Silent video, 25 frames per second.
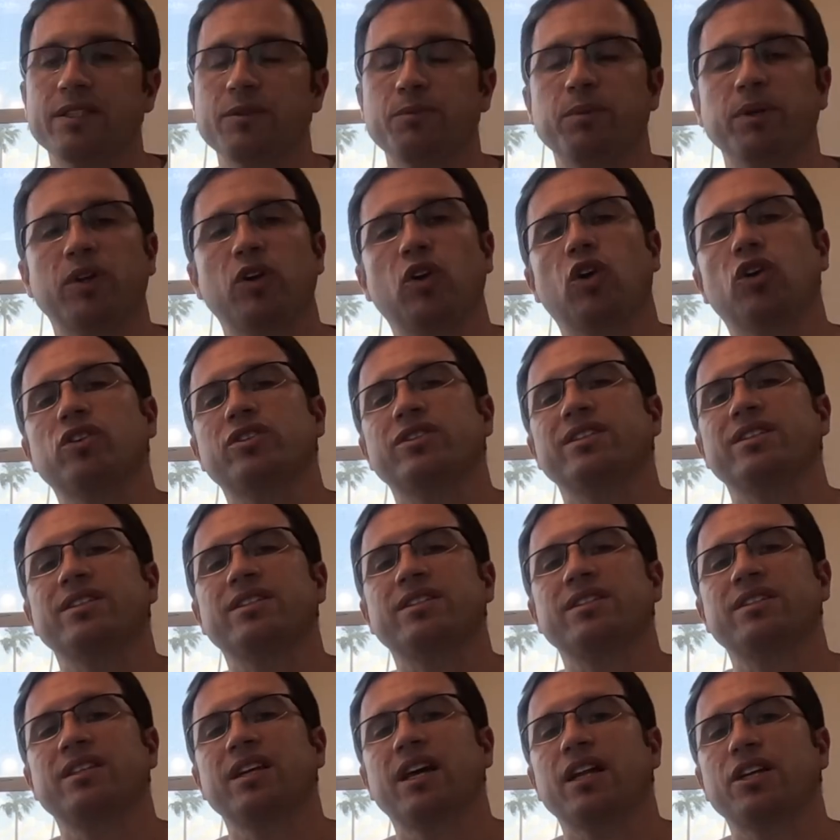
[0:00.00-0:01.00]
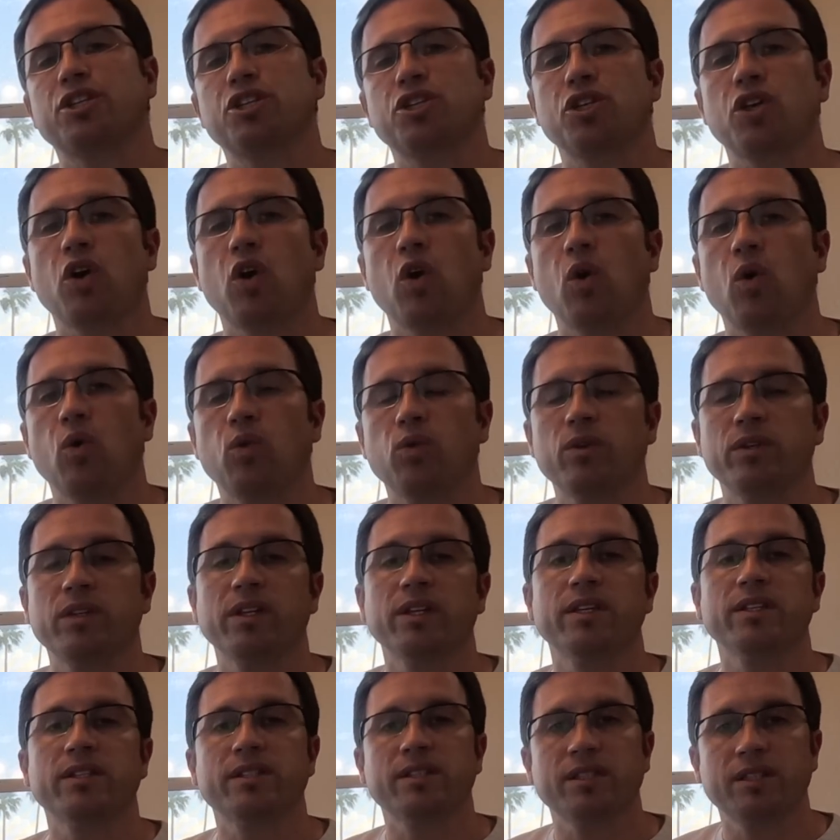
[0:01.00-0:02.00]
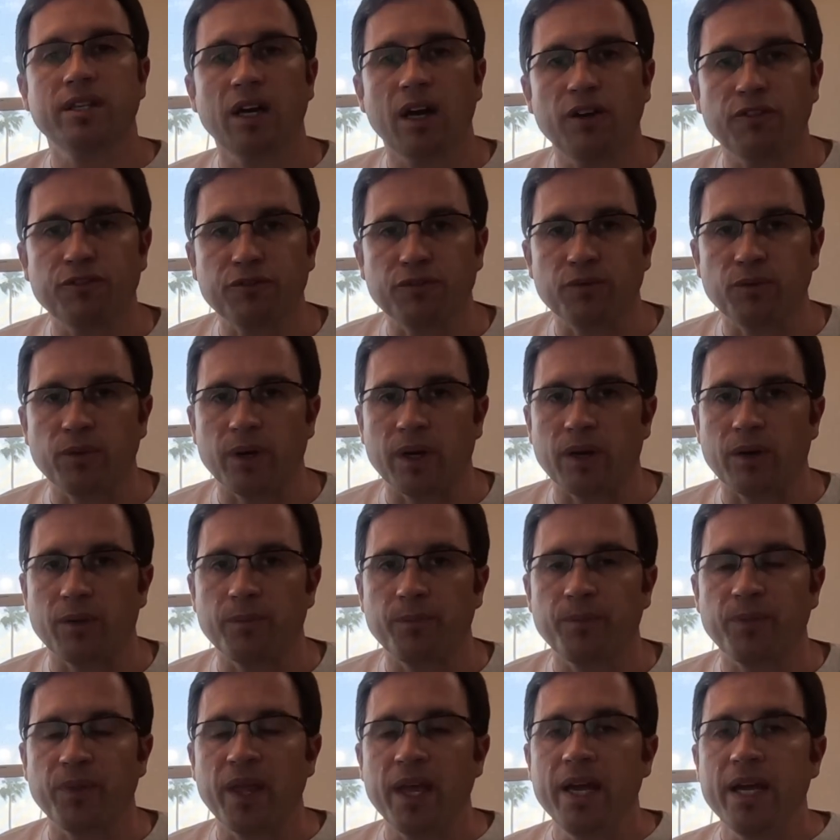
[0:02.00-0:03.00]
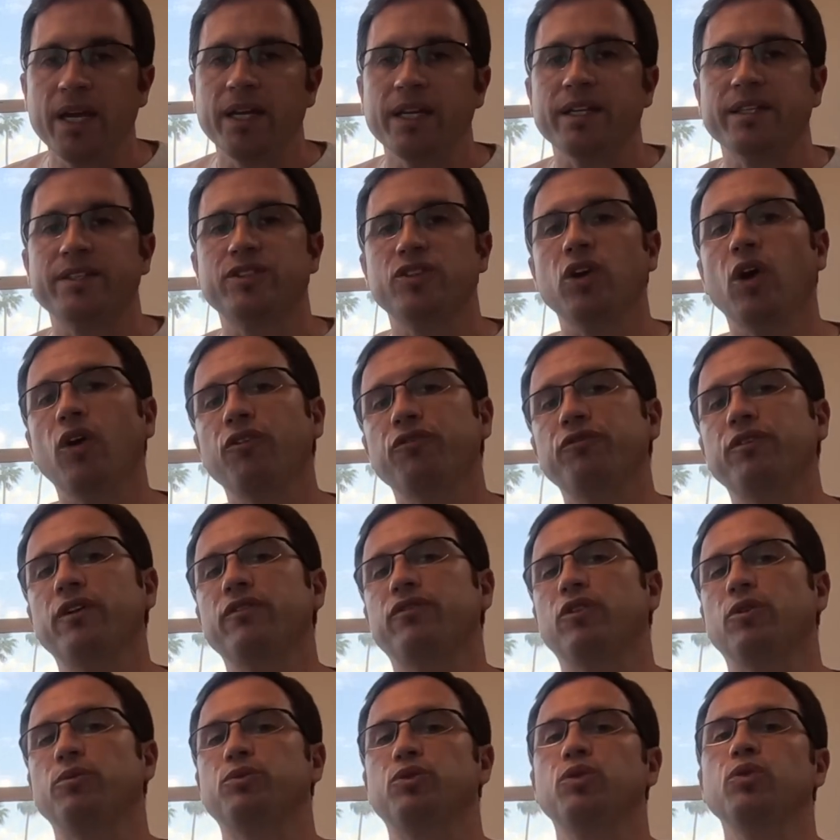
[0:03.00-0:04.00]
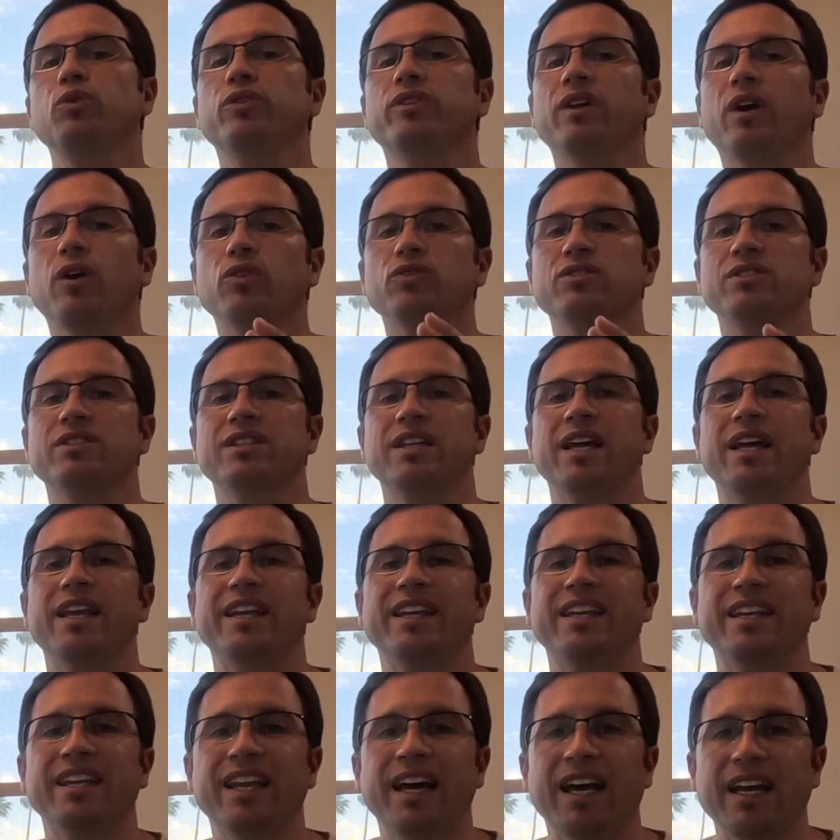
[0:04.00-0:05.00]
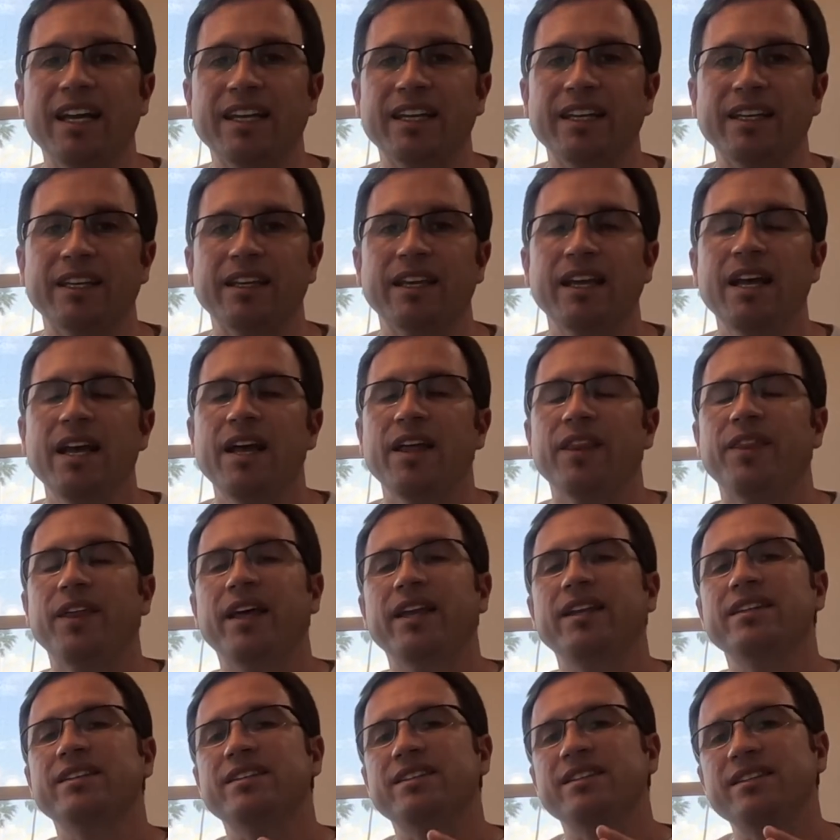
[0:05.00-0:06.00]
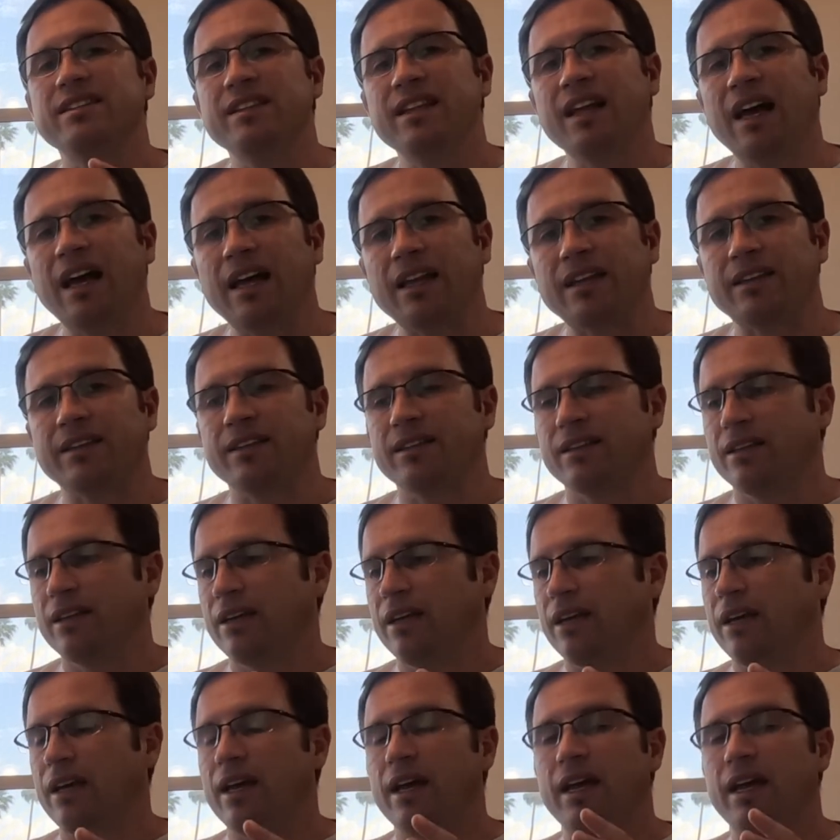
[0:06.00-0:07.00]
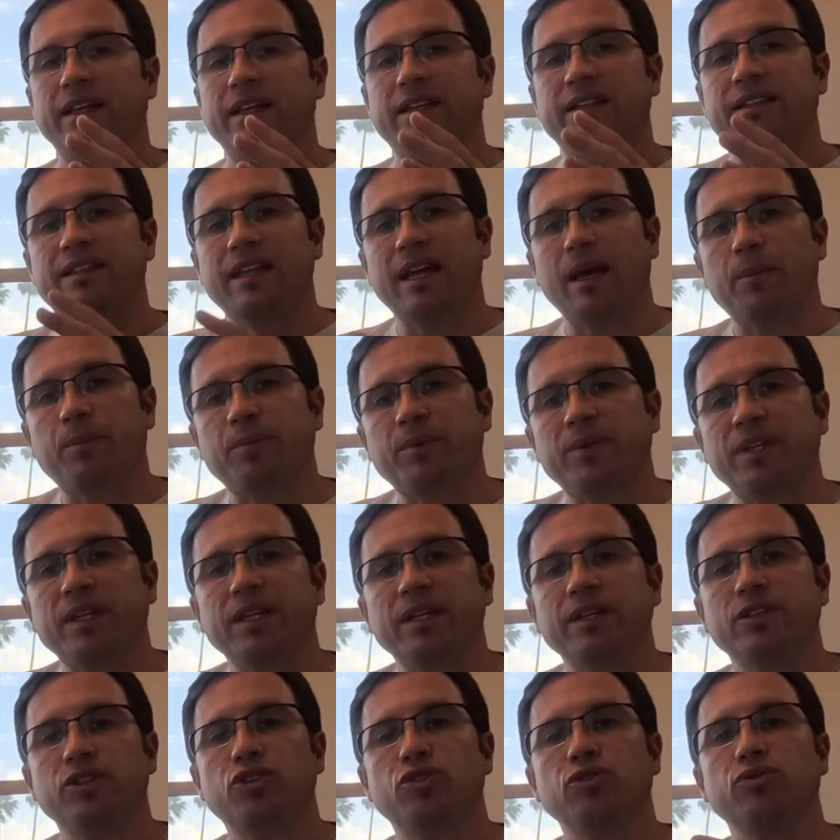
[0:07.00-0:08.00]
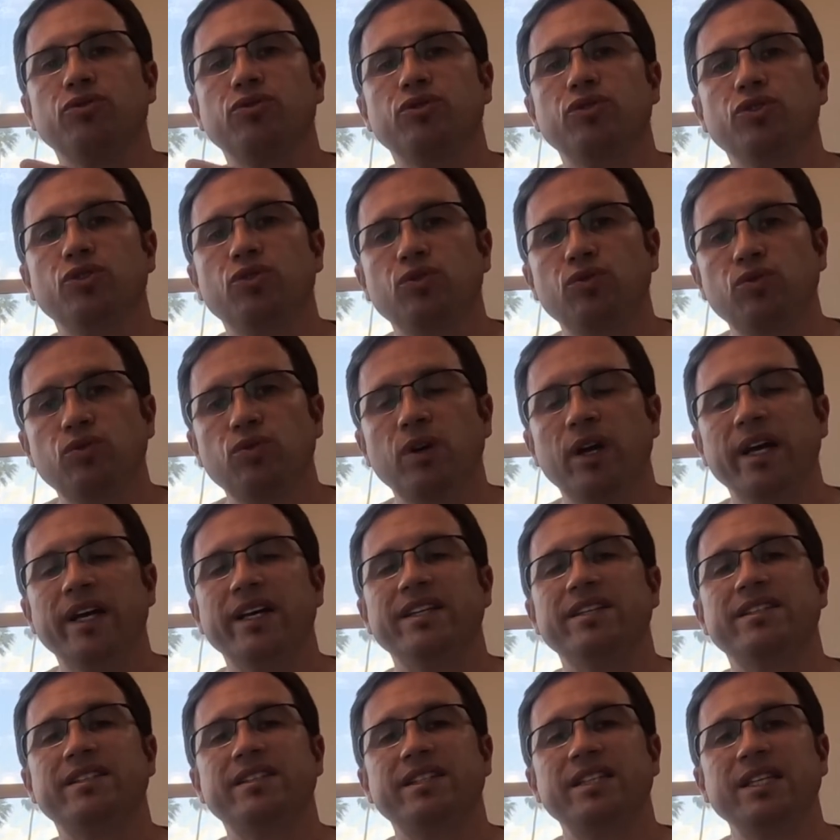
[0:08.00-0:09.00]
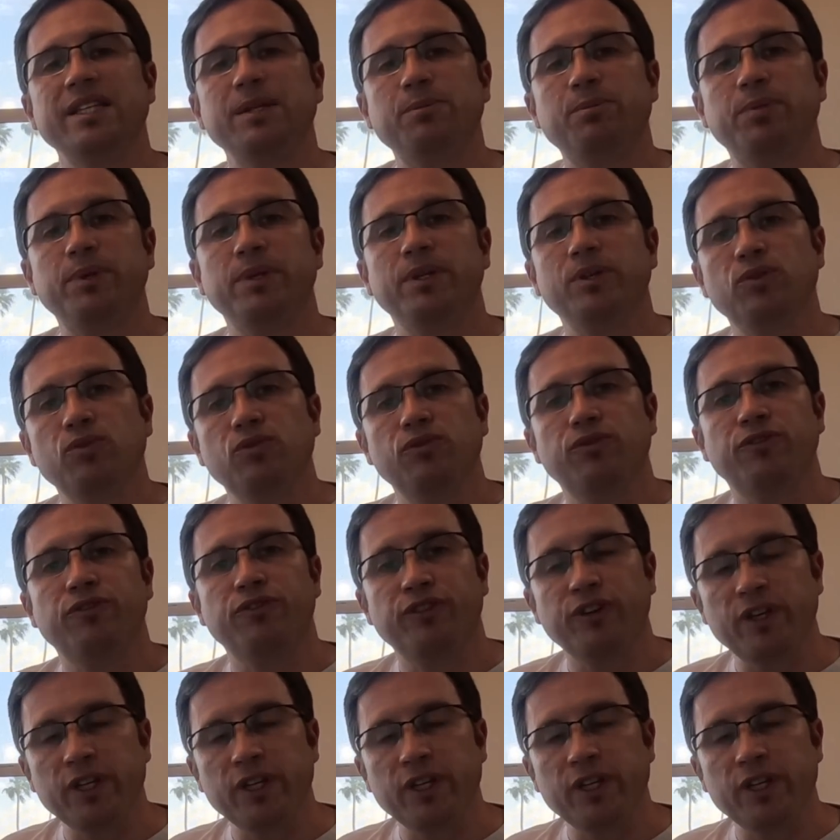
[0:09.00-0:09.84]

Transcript: is because it's such old software. It's software from two thousand nine that is not adapting to new C P U